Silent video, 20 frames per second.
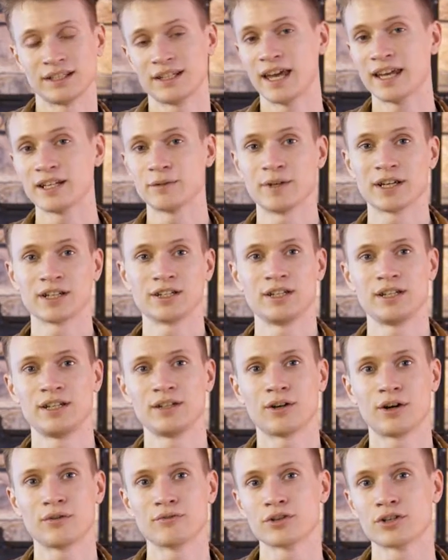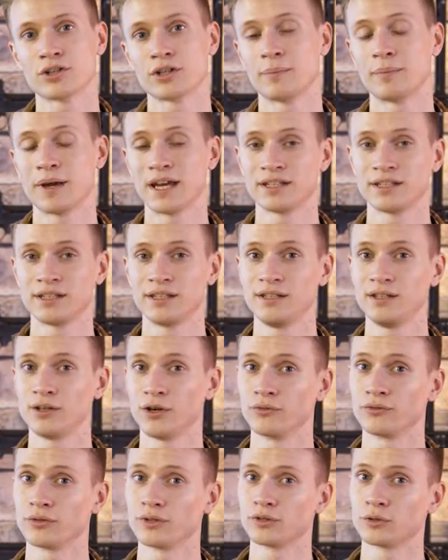gas magazine offers a capacity
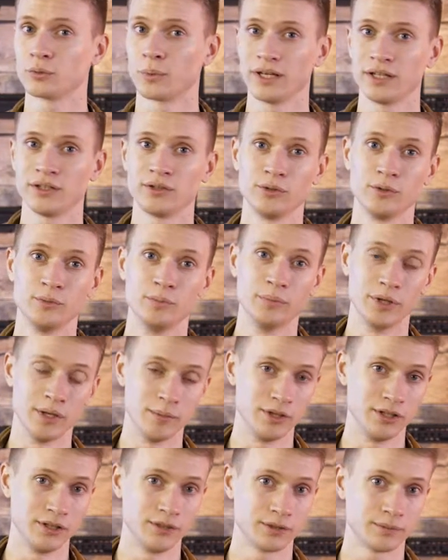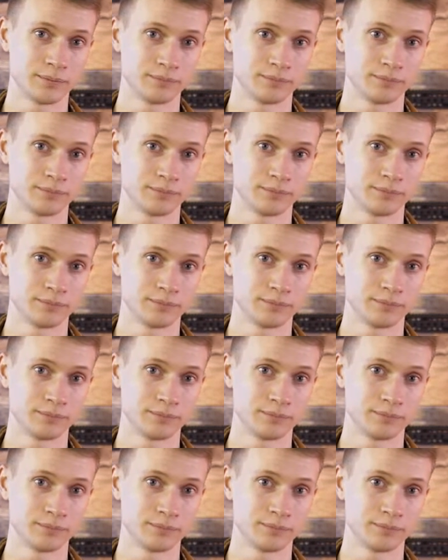of 22 BBs.